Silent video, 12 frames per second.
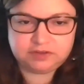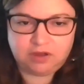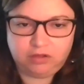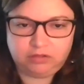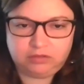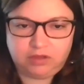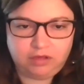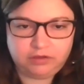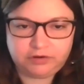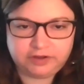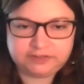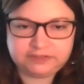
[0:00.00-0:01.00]
all
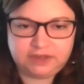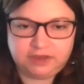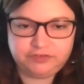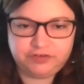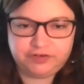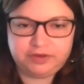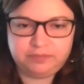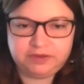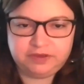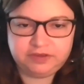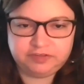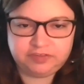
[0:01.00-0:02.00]
across the country,
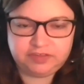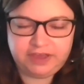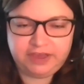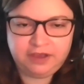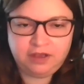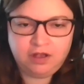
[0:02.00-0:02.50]
because they